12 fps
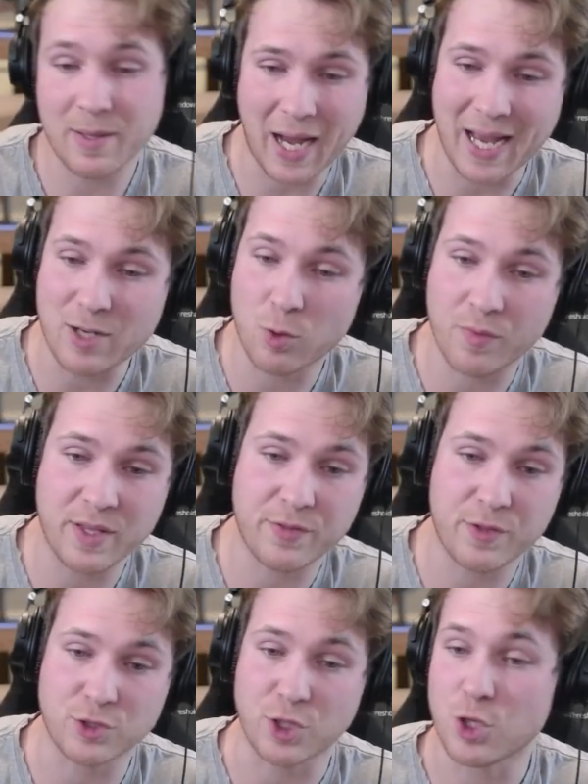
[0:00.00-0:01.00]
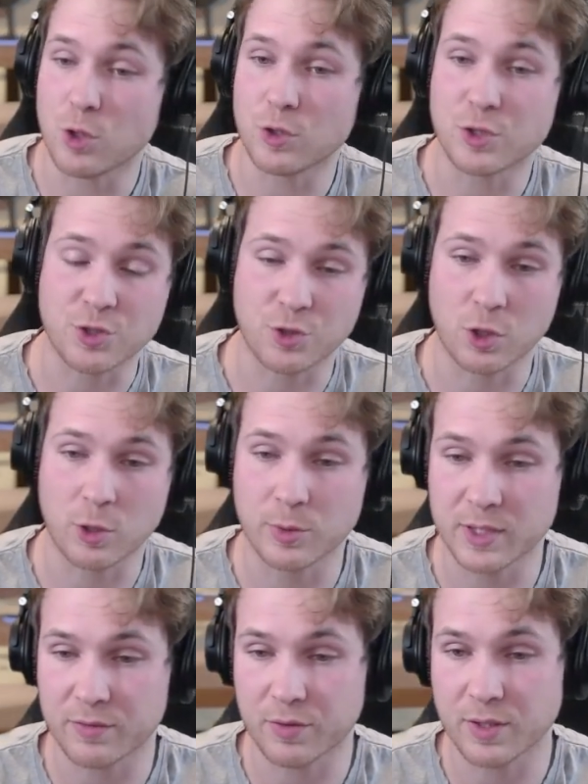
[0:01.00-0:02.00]
I don't think there's a huge discernible
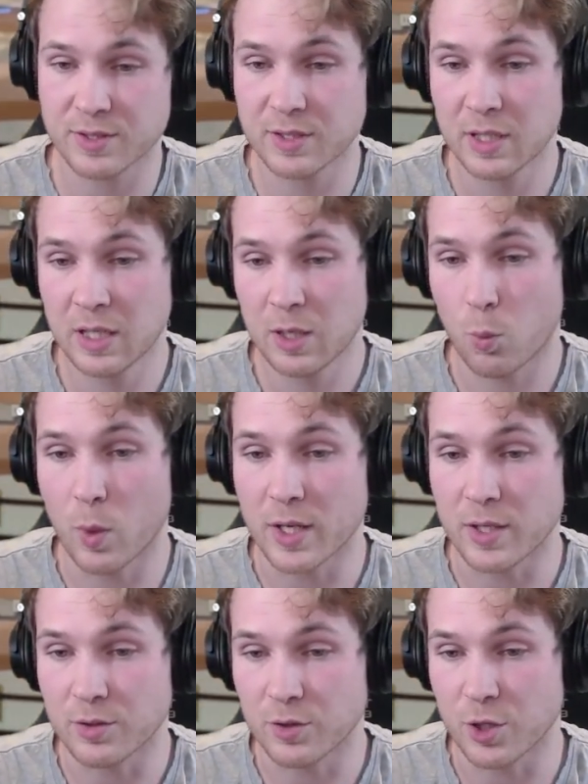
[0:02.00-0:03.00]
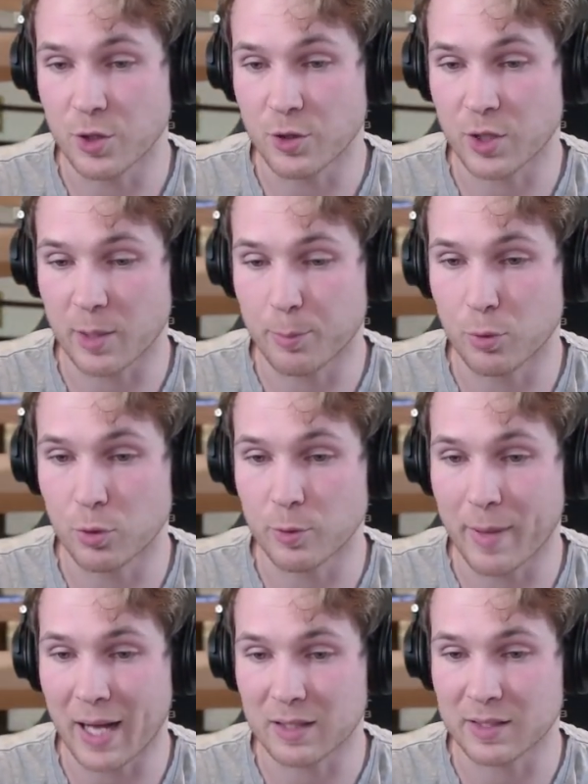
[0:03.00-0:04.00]
difference when you're kind of pulled
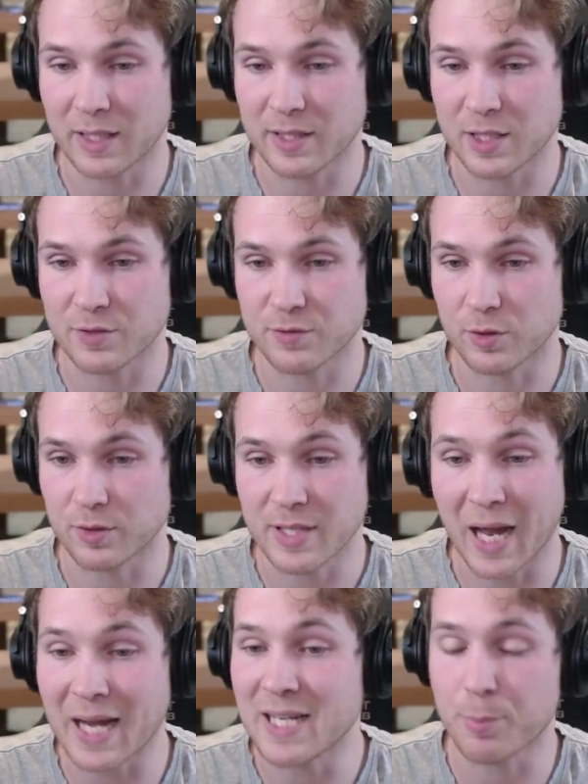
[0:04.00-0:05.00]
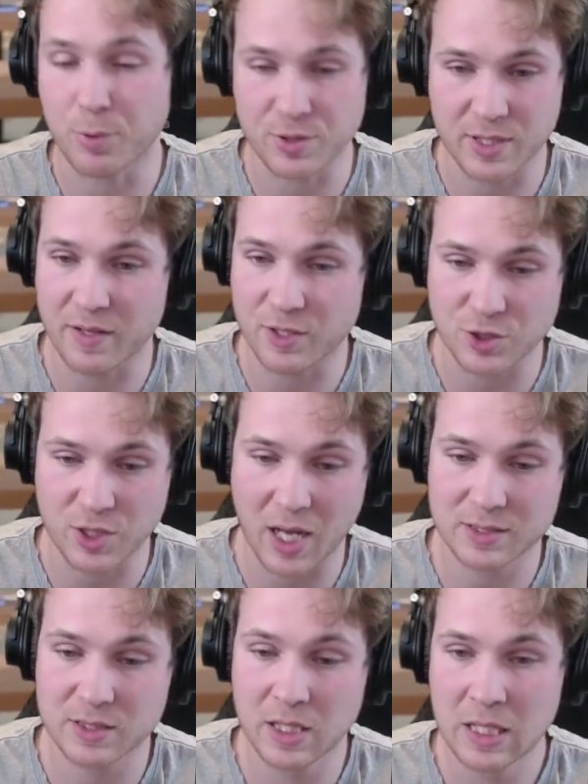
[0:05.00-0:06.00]
back like this for 90% of the
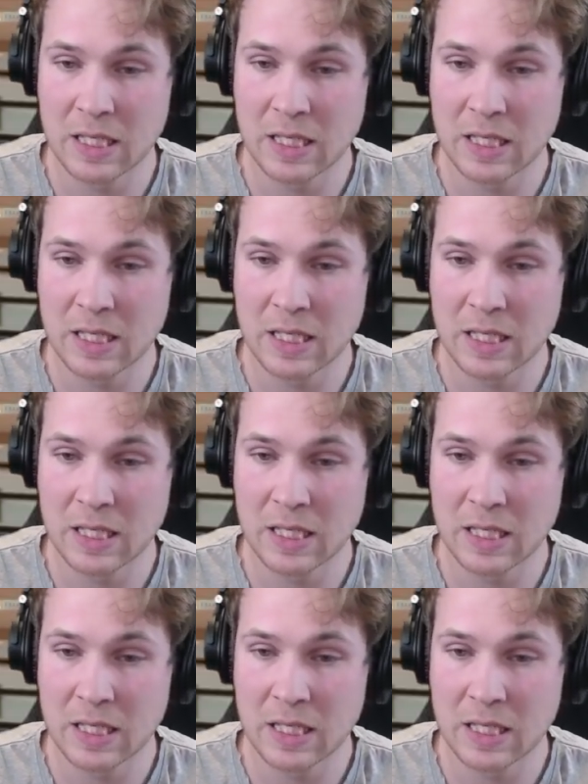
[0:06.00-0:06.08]
shots.